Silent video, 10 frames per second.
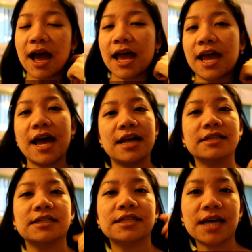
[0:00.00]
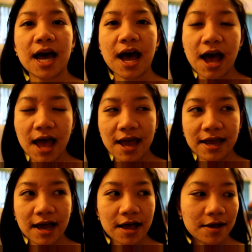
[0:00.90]
and
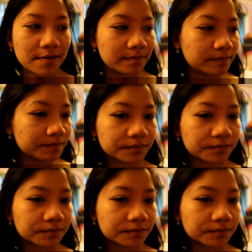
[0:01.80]
I